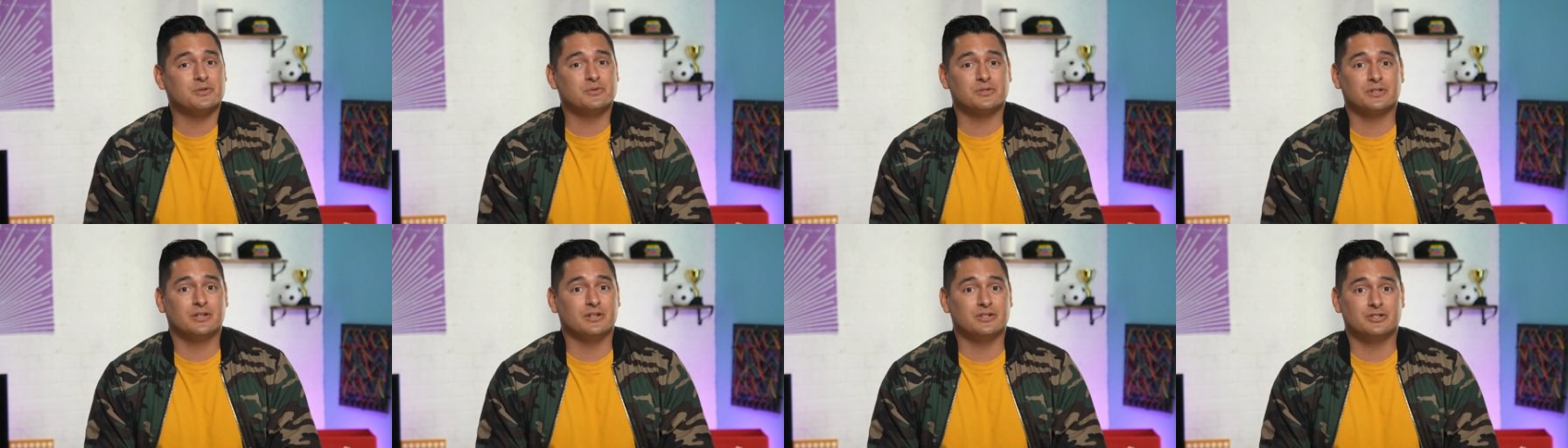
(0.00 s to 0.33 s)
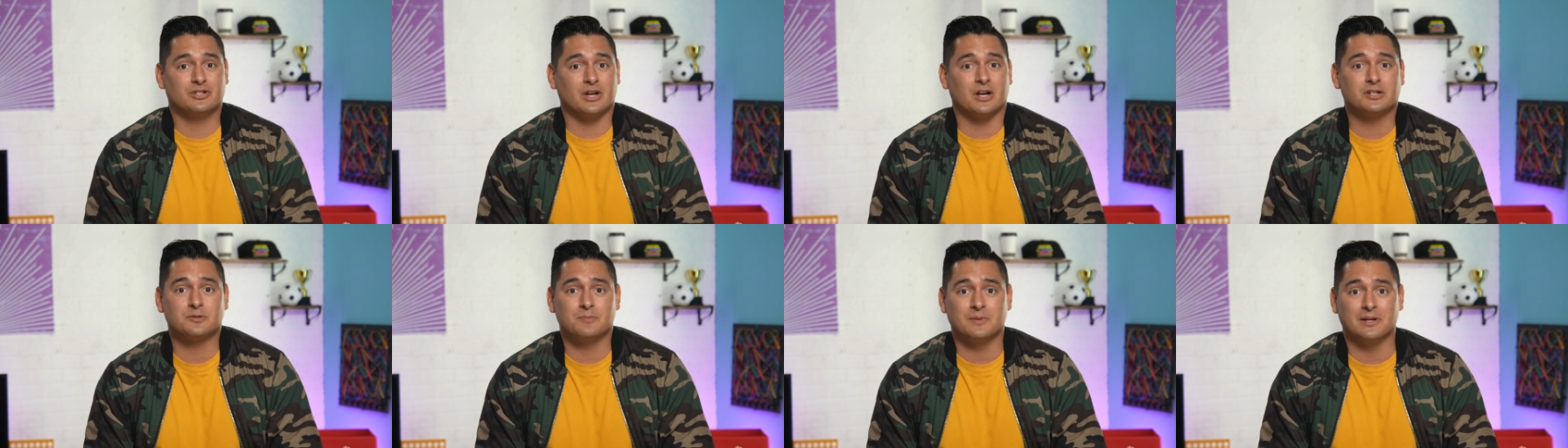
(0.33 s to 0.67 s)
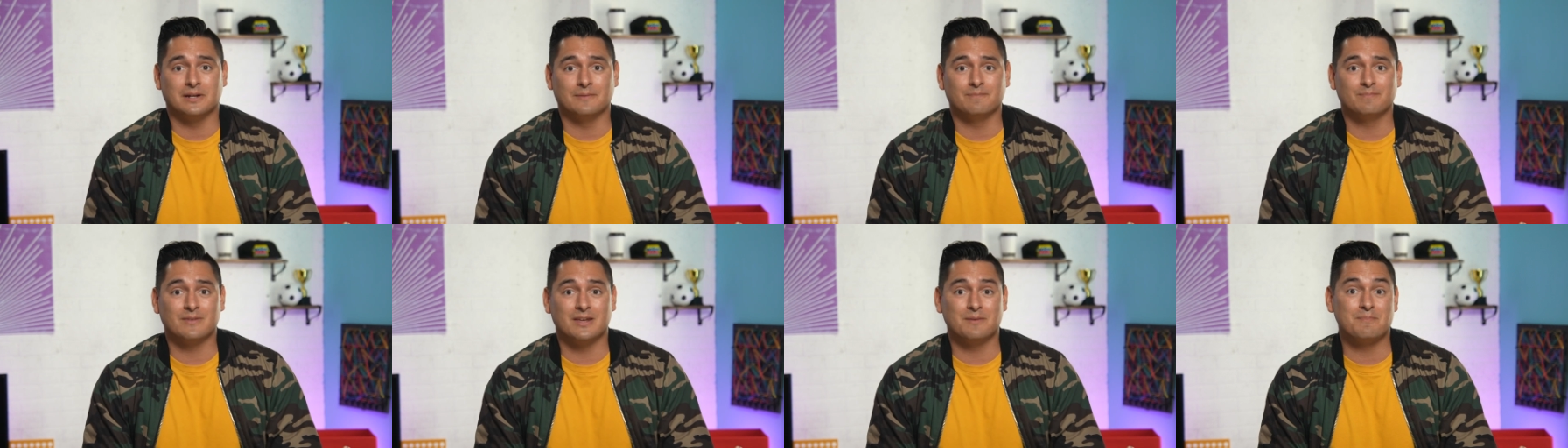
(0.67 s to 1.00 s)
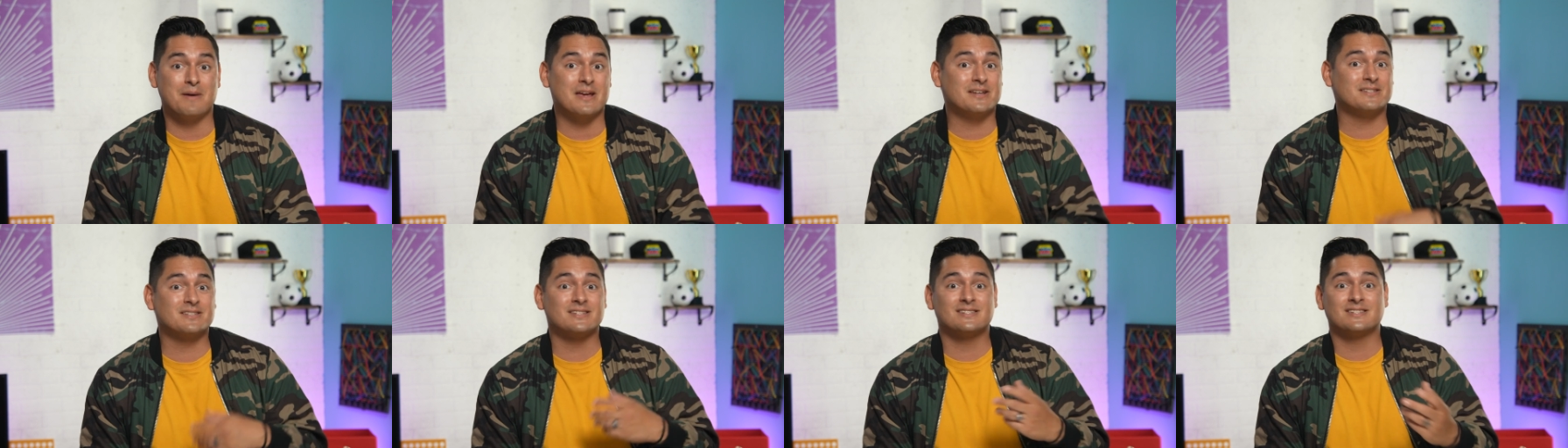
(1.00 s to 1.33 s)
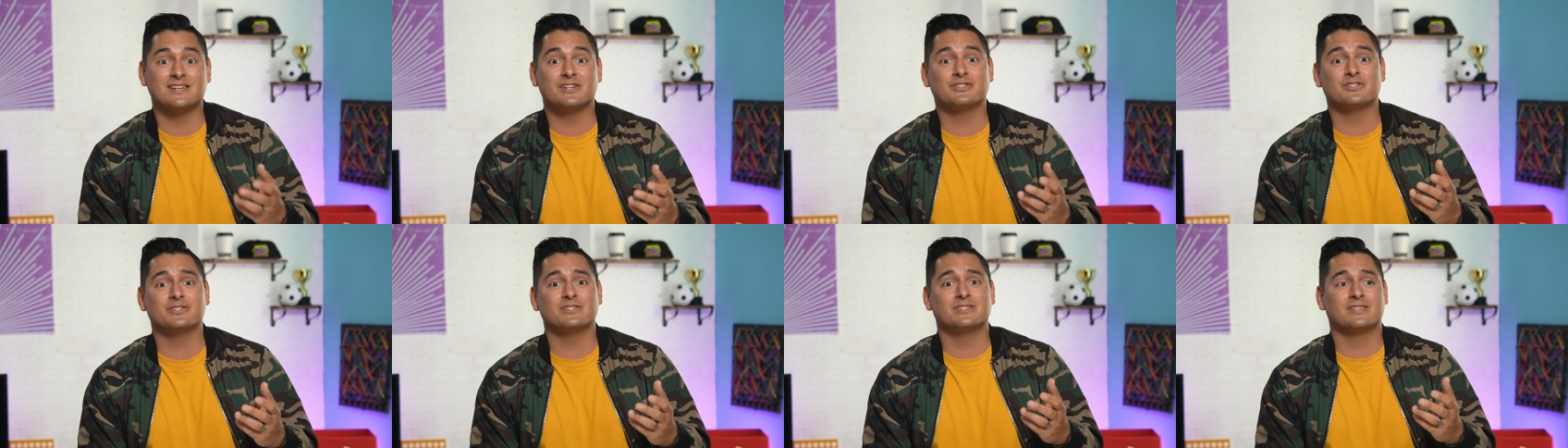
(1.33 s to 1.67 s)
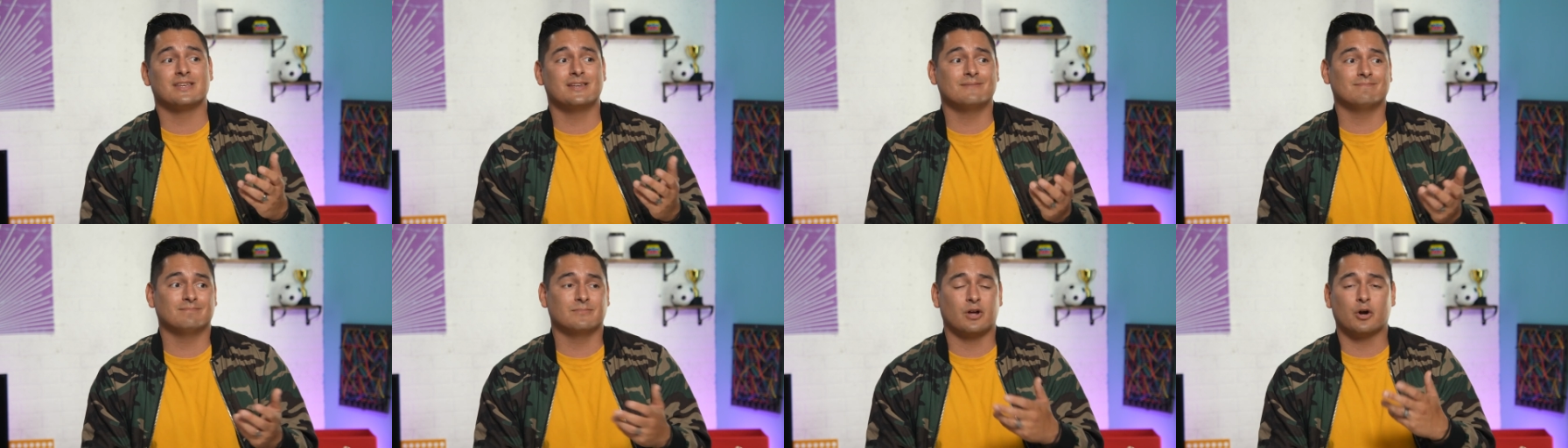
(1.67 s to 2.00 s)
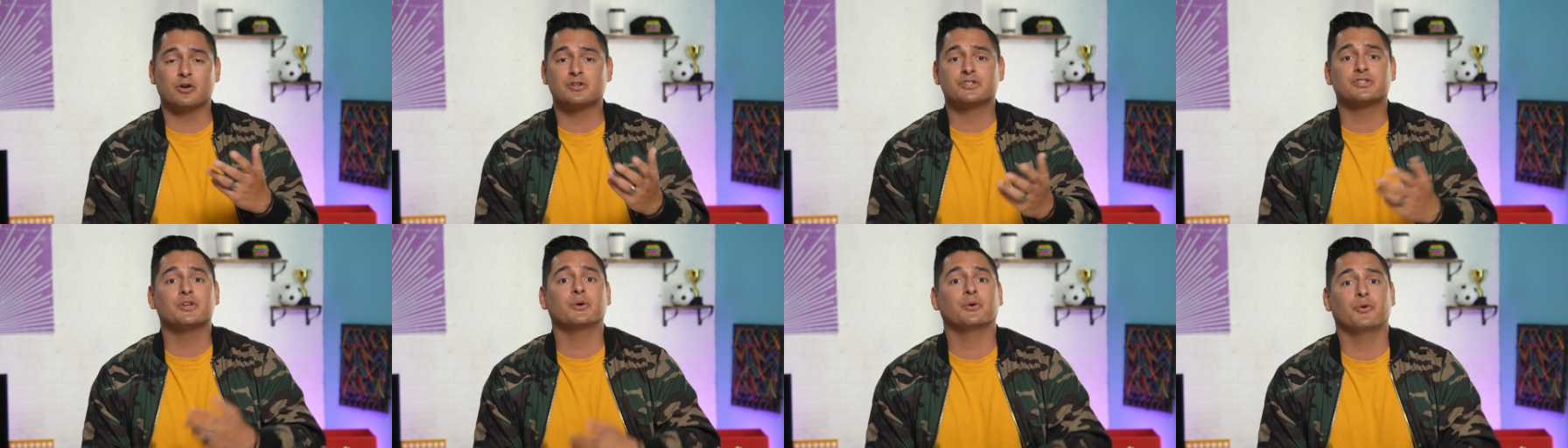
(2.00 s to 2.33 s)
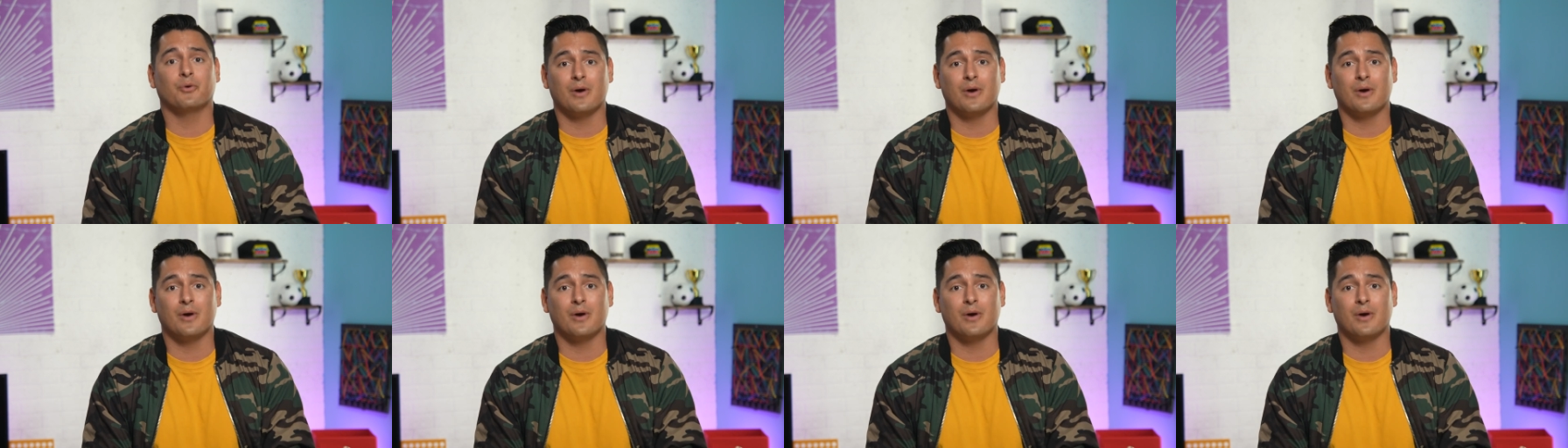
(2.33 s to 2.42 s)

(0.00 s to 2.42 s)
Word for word: use good judgment and makes decisions that aren't so